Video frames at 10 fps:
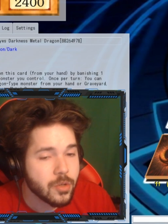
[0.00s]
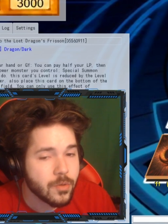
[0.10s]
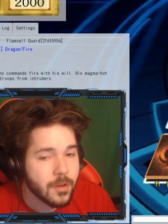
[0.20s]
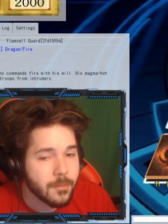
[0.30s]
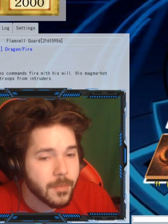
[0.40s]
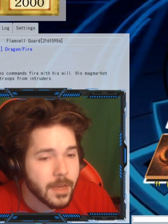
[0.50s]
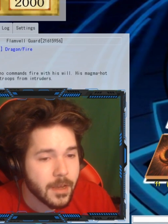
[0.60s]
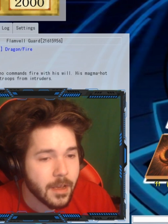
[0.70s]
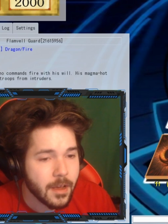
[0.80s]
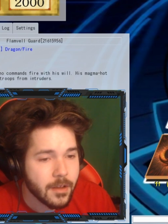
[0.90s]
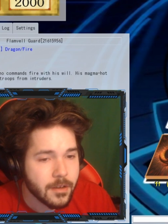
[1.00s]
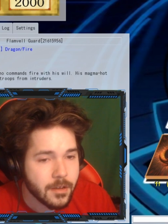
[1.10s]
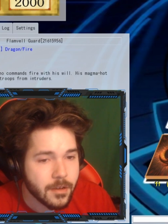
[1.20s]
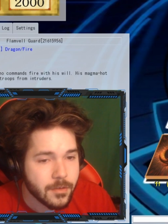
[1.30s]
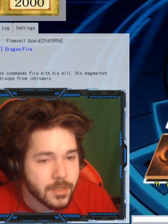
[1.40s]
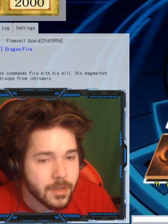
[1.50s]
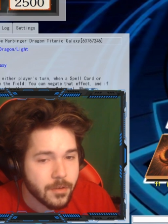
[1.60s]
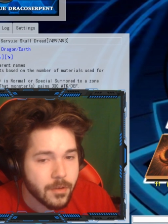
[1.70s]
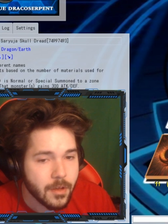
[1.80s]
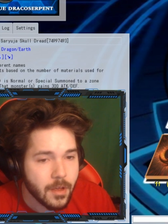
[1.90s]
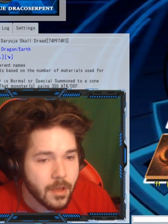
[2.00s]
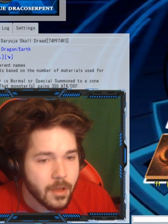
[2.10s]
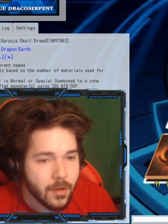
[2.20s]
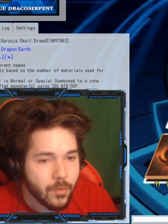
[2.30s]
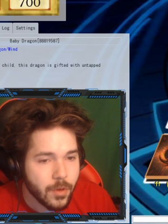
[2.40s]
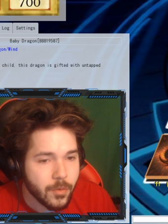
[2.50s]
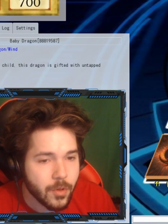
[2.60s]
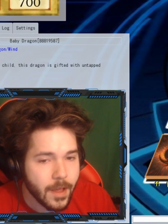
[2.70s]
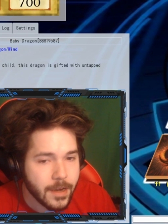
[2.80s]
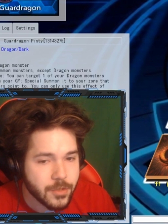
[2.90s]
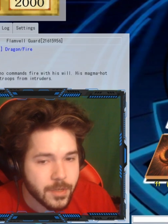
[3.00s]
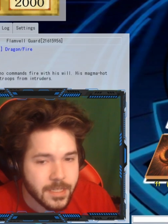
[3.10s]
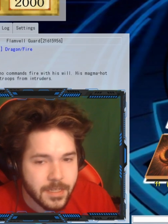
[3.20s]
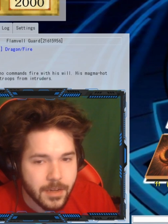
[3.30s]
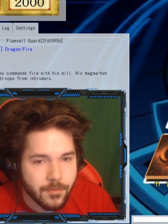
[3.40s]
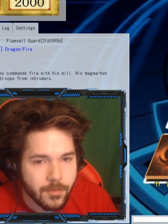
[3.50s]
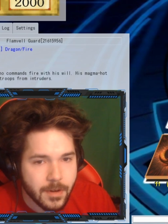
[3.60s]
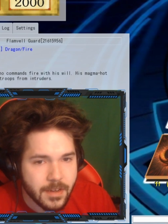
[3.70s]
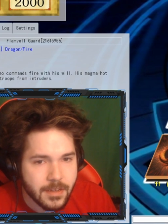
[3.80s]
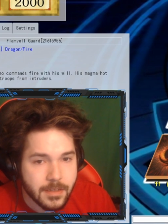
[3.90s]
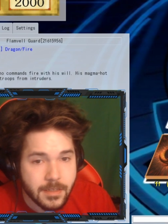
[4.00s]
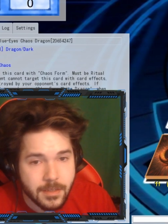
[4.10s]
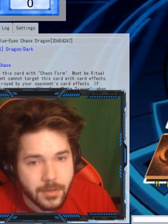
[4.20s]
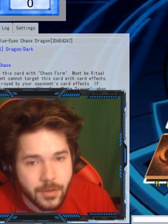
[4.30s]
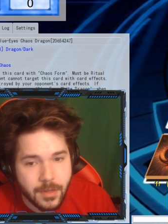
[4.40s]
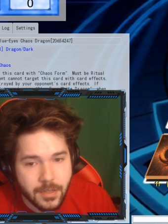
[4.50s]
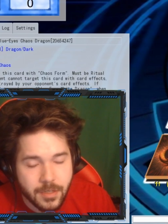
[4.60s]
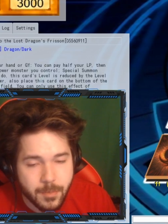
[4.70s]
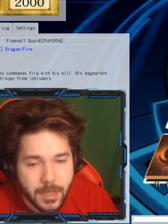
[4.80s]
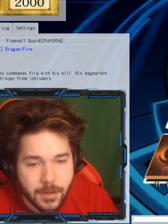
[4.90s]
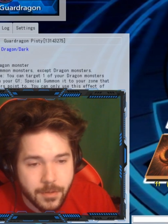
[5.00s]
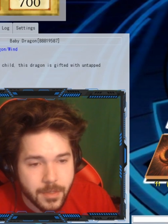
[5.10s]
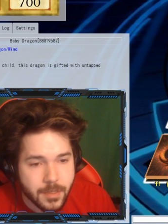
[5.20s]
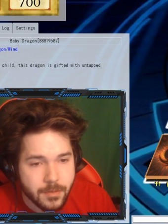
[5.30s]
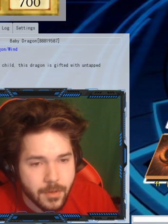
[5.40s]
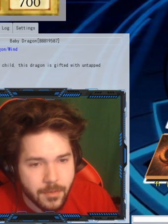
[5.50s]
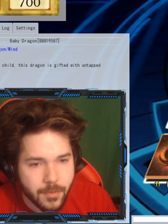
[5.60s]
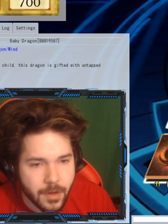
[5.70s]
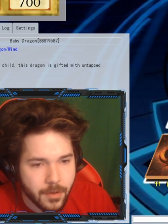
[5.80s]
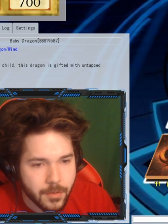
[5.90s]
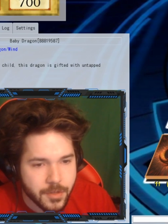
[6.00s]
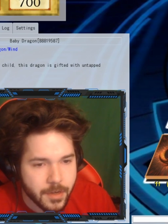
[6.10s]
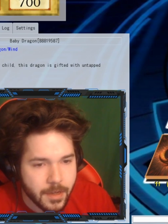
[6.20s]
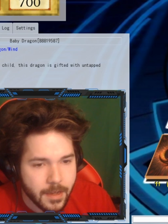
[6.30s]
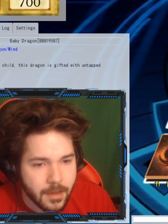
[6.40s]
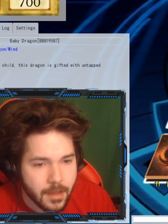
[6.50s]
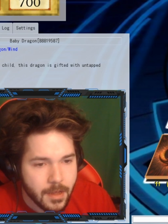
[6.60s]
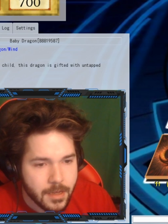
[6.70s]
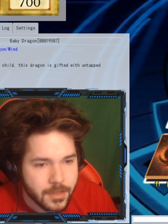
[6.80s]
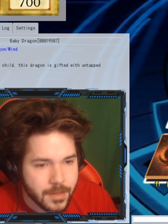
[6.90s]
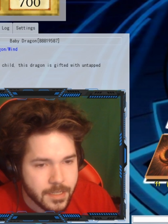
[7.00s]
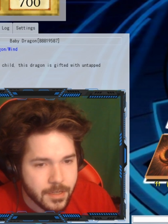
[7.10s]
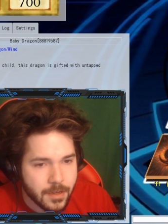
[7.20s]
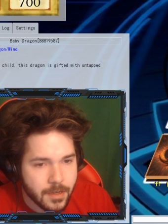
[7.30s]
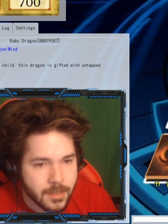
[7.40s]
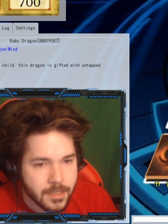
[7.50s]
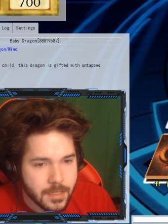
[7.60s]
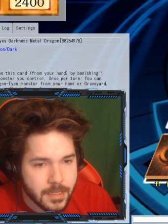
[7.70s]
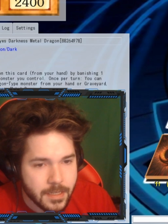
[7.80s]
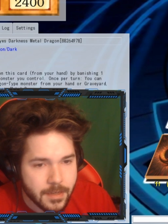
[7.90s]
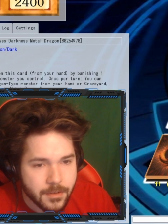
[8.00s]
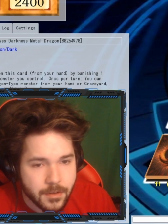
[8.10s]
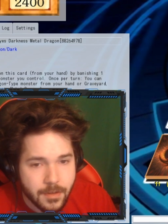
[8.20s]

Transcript: You come back out? No, so... We will actually, since I'd, re uh, you can just pierce. Oh, we don't know what you're gonna get. So let's toss these out.